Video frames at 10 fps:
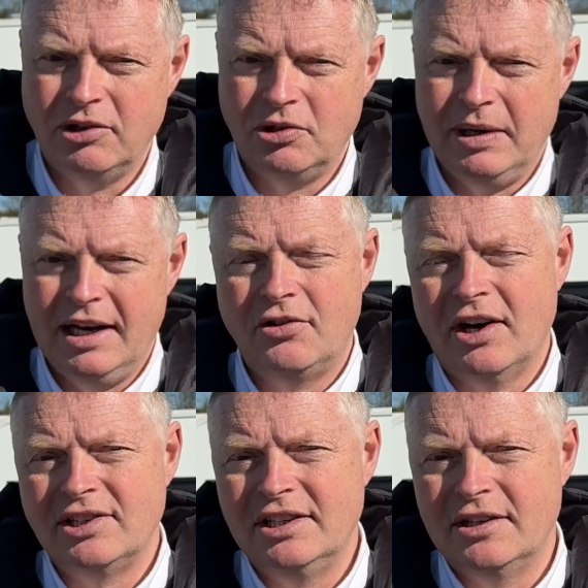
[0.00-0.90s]
which will be
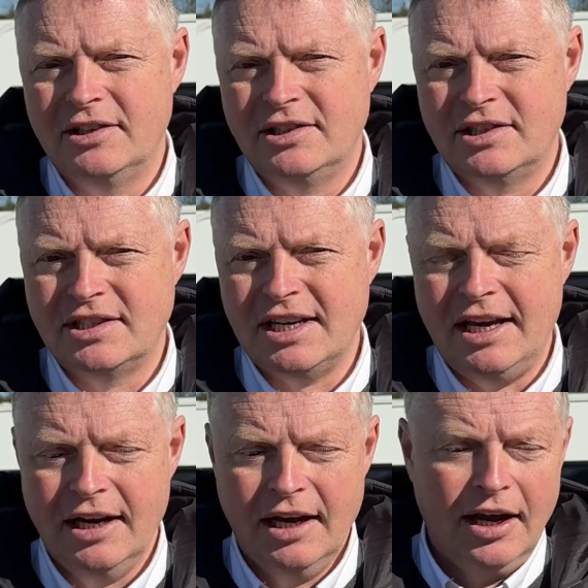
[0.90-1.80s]
interesting to see.